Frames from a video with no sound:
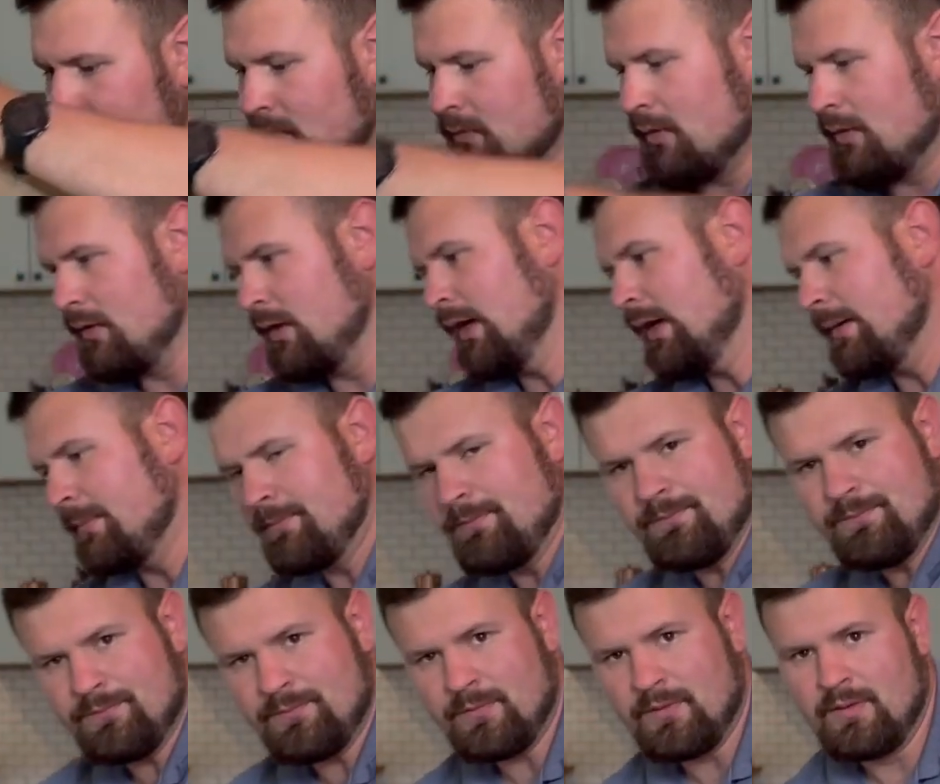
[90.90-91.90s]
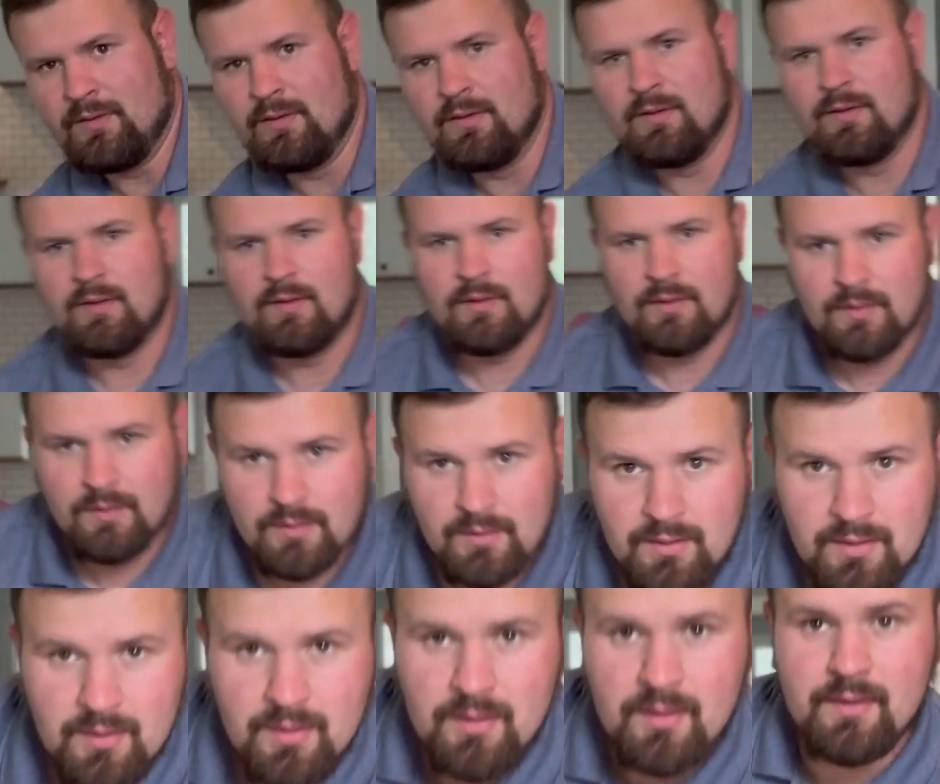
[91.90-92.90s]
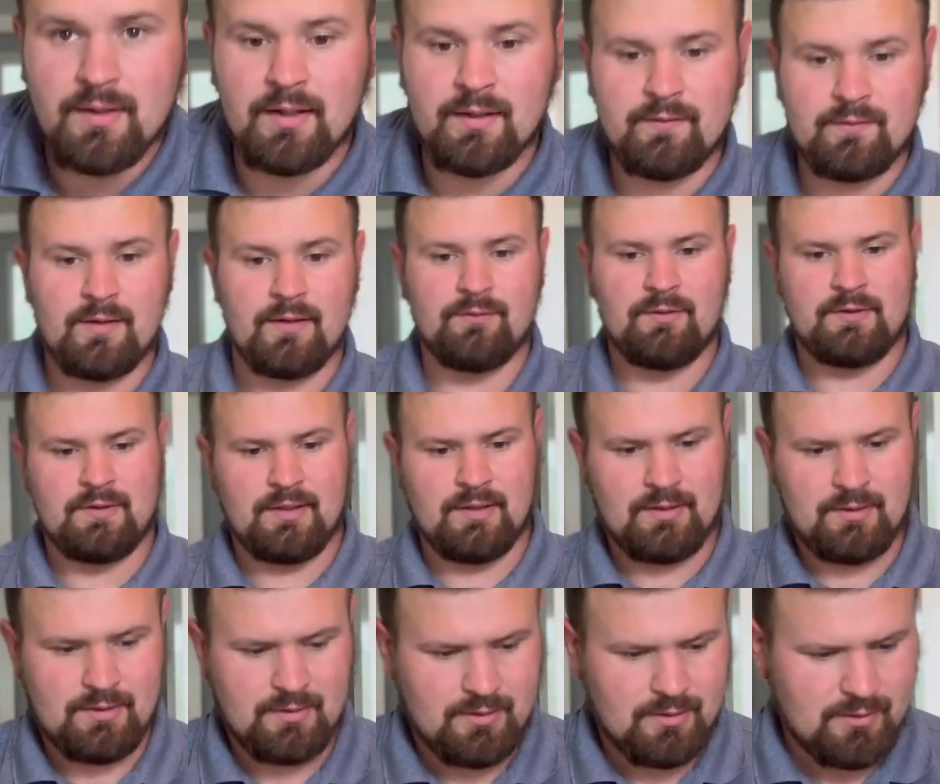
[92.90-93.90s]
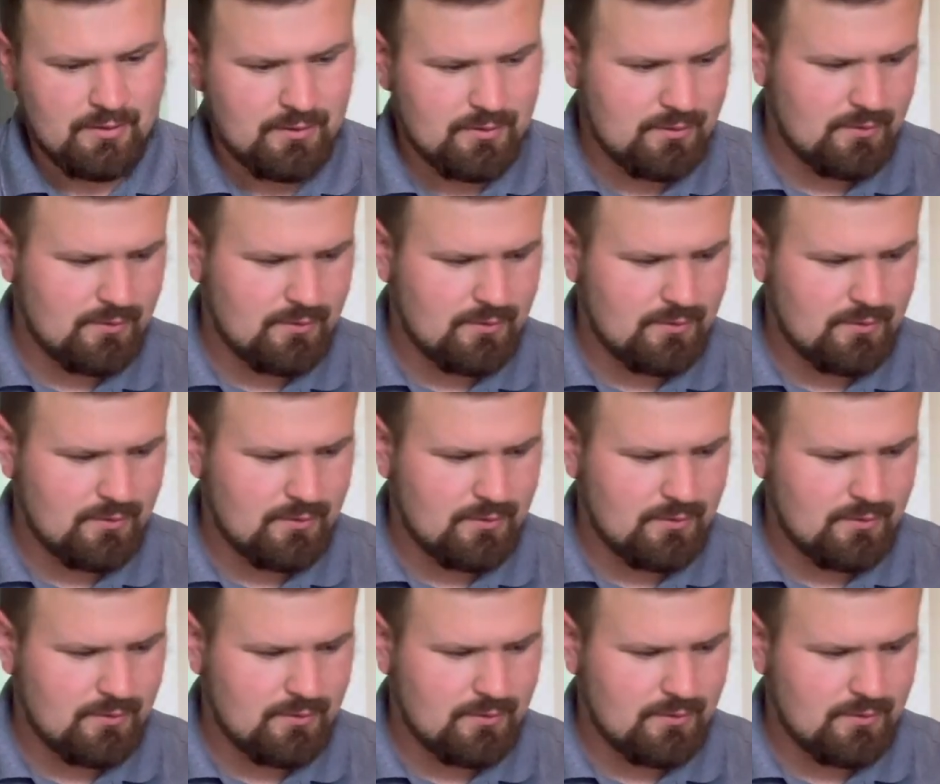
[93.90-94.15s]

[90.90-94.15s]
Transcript: All right, that is everything here.